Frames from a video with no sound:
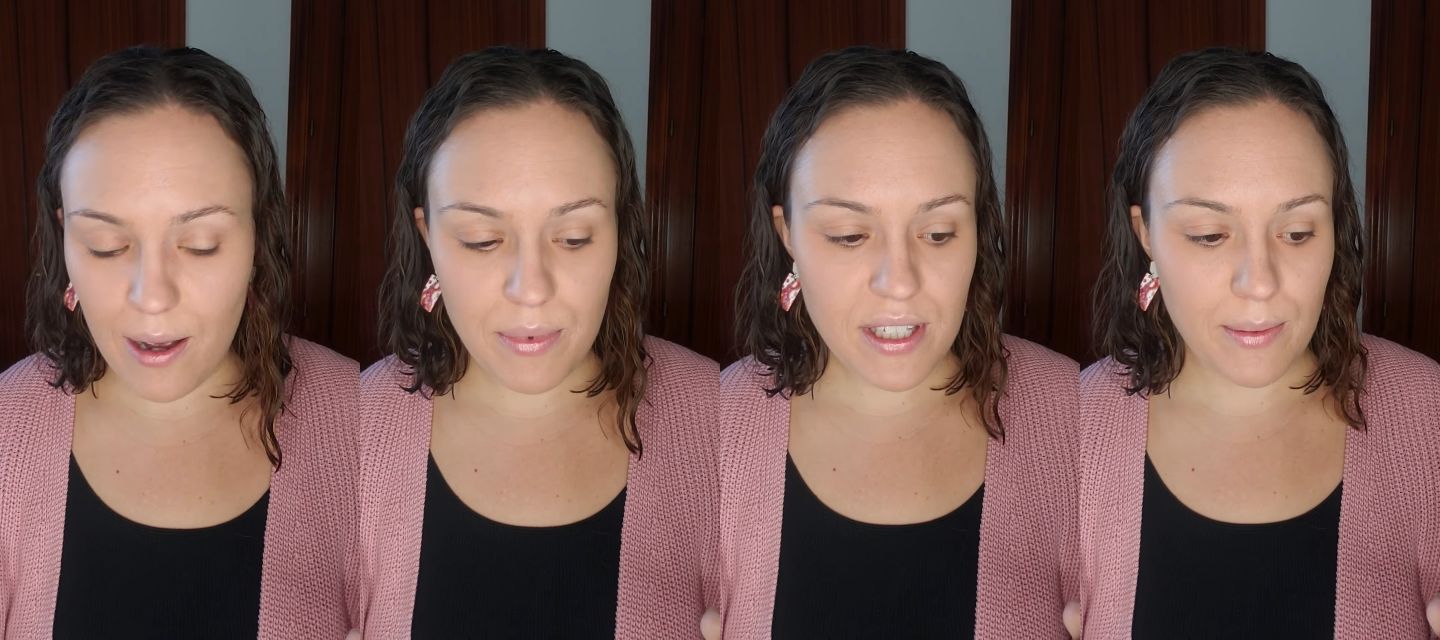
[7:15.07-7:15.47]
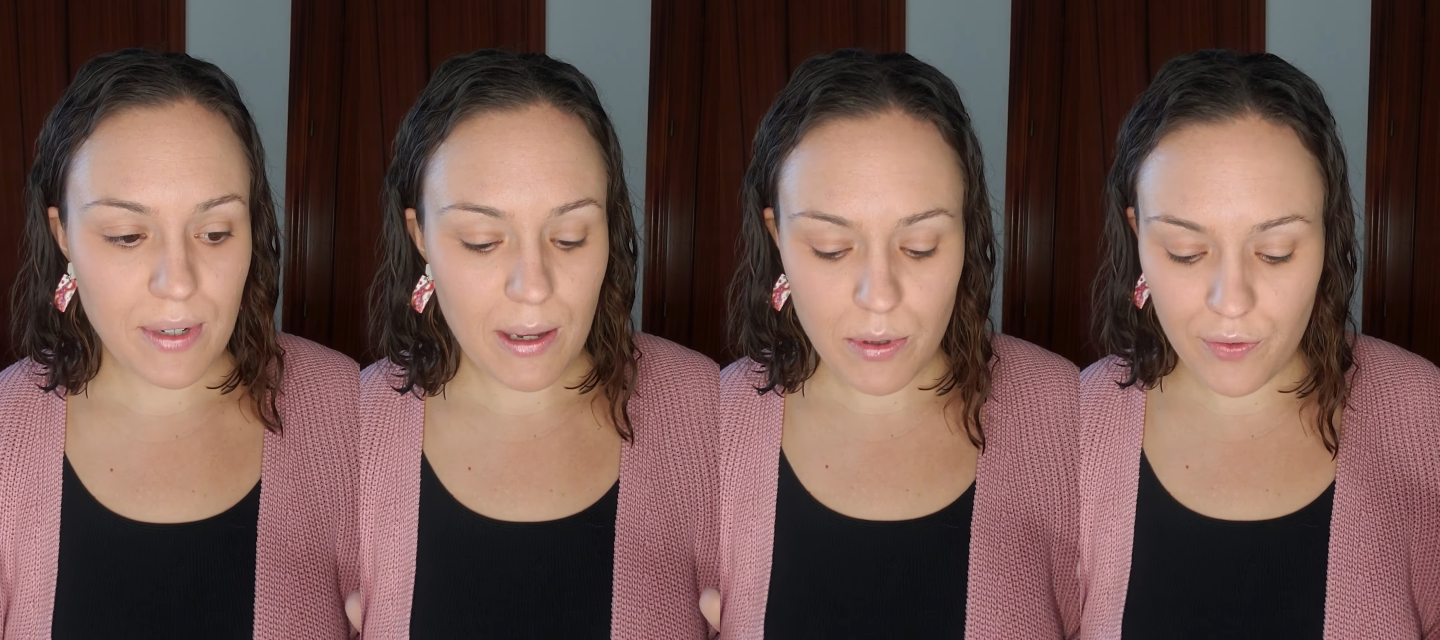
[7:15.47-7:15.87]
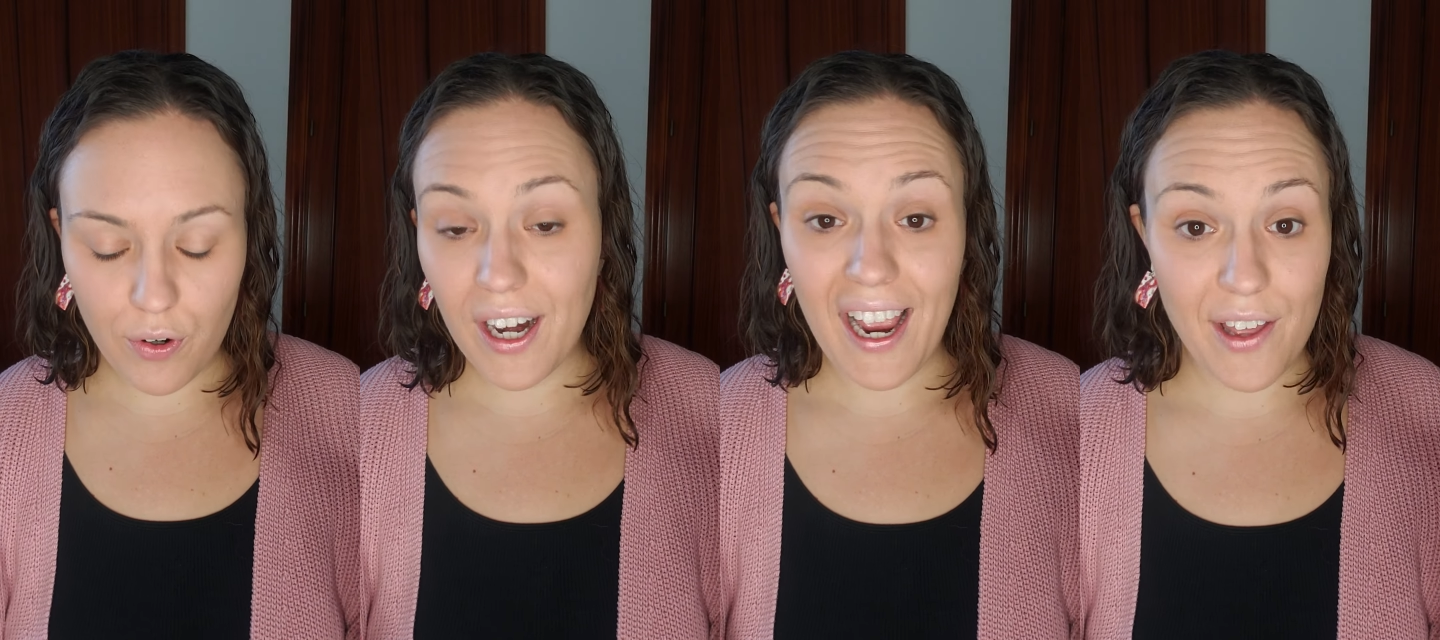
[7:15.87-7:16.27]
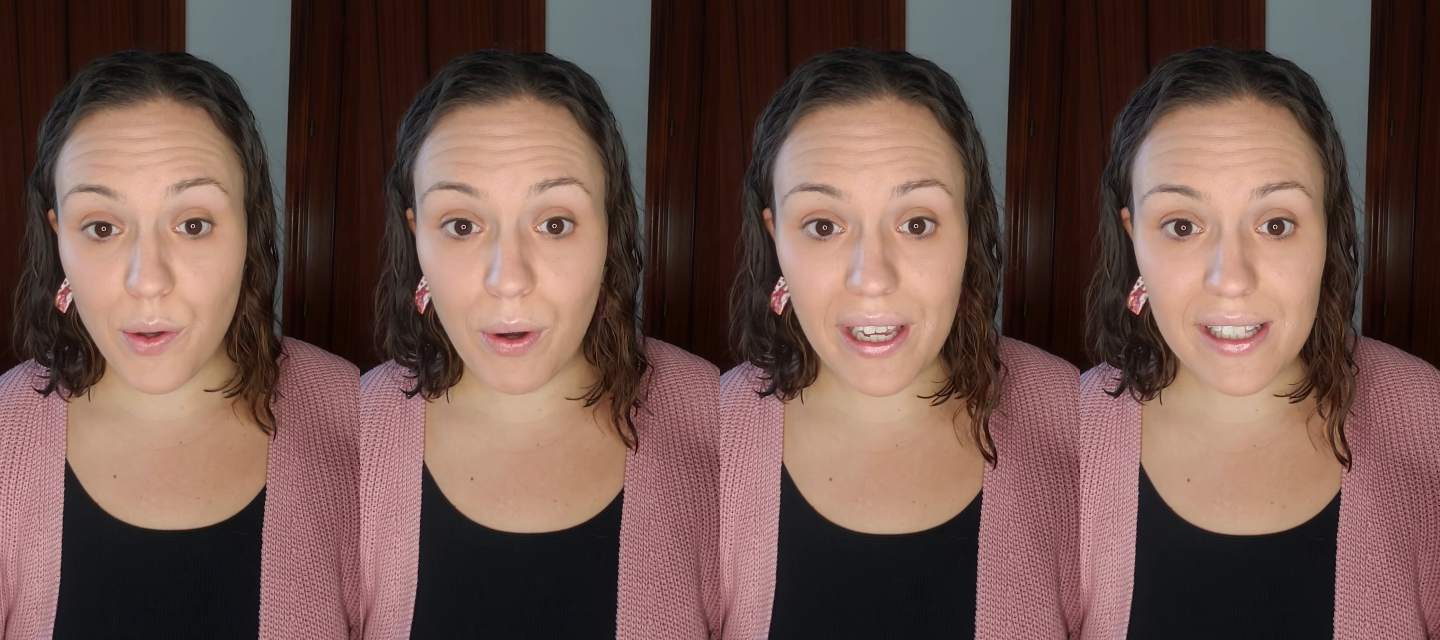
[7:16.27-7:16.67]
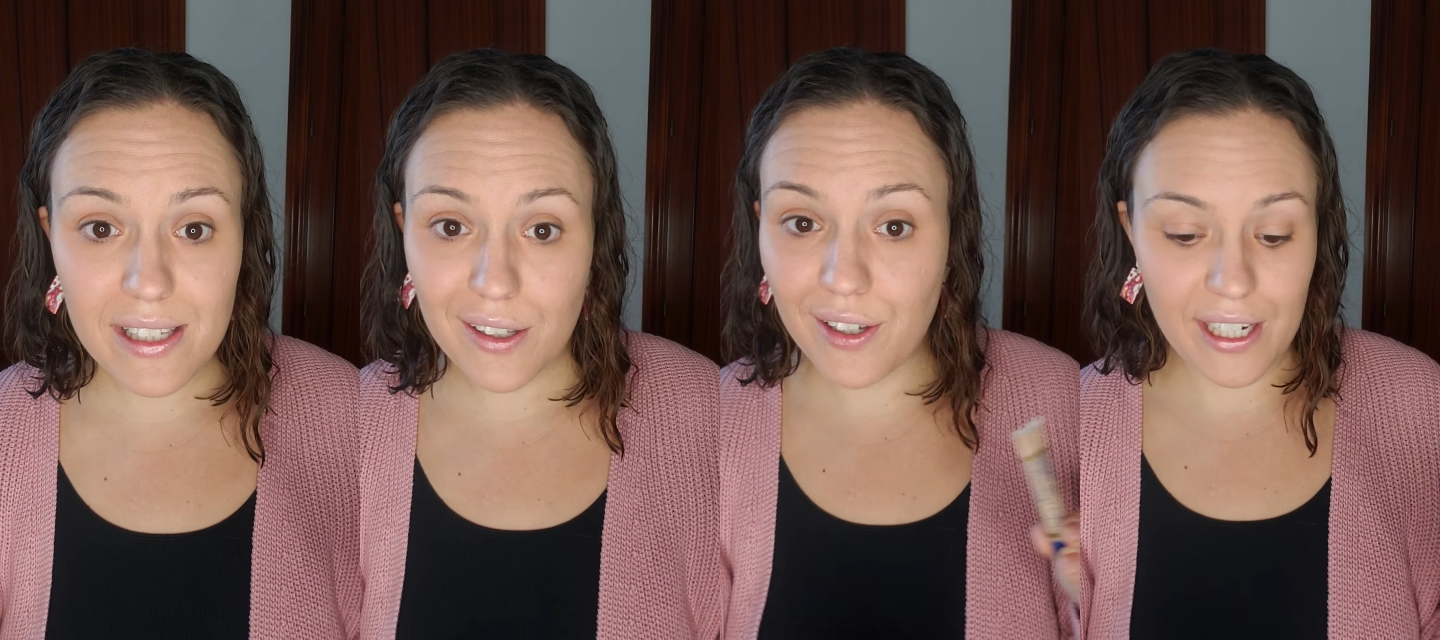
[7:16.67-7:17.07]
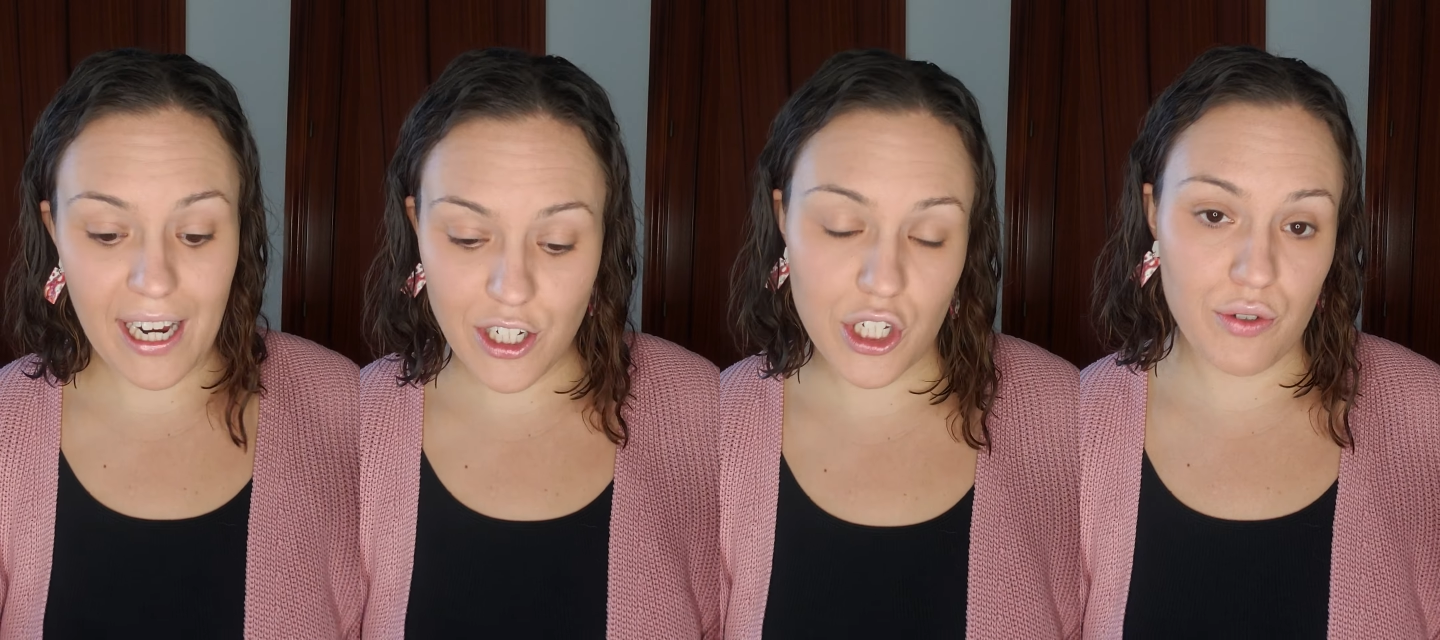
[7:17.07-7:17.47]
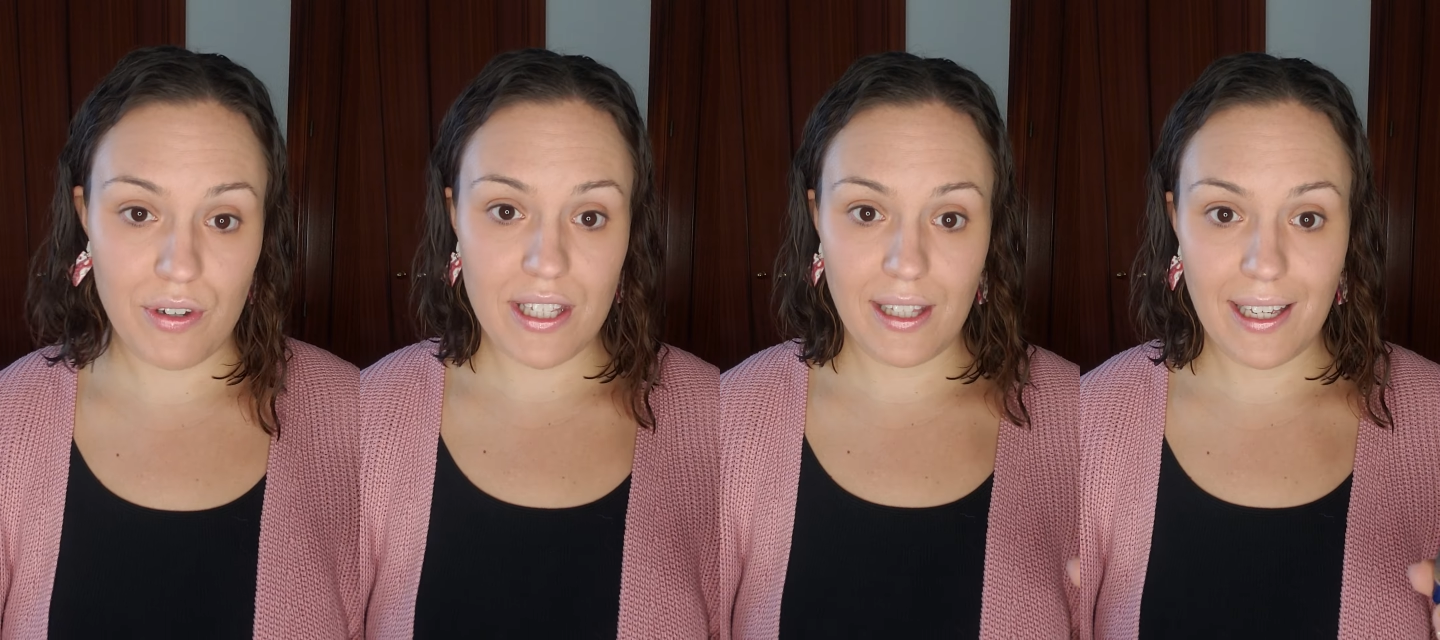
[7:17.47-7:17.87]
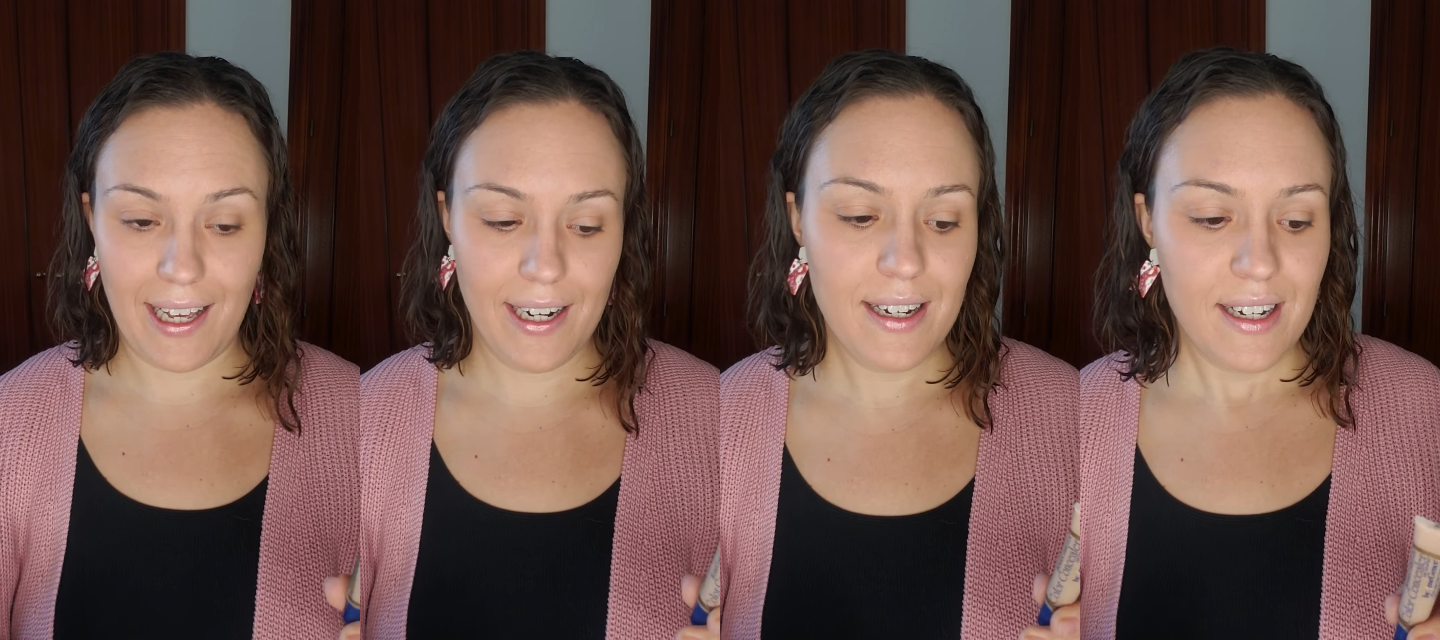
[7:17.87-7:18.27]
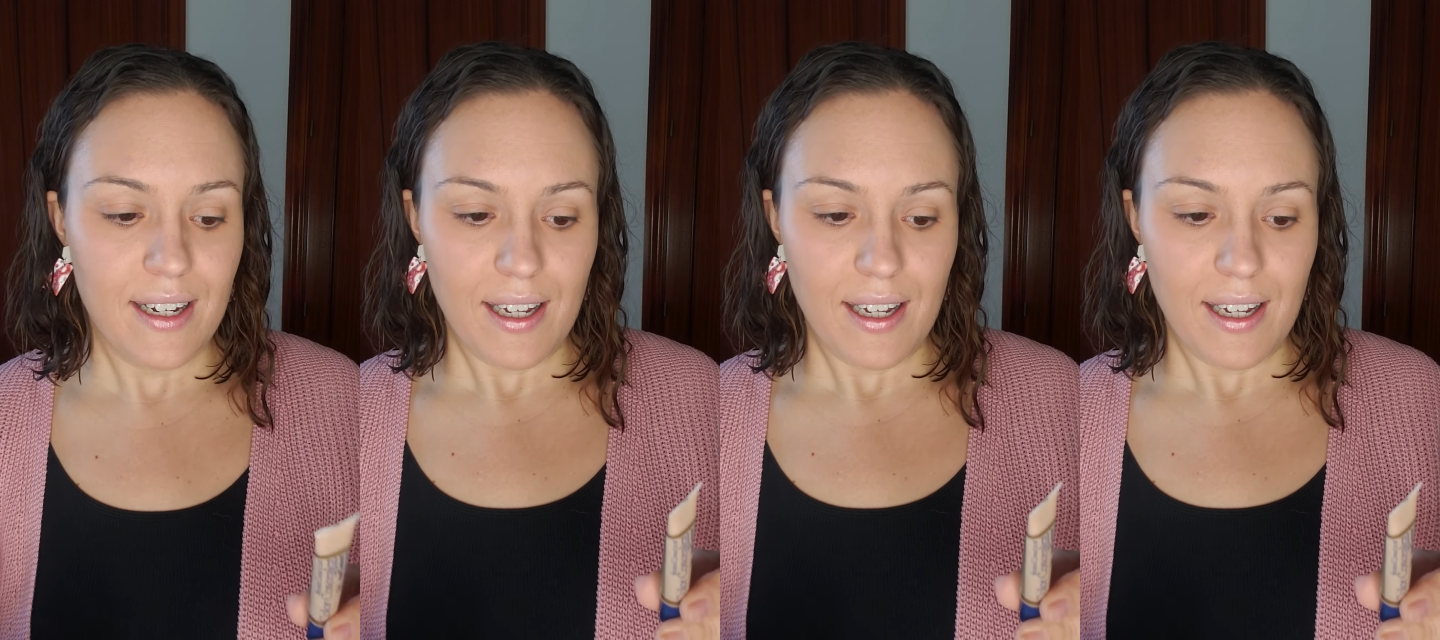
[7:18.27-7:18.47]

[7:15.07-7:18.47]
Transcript: Sometimes before I had the white concealer, like I just recently got it,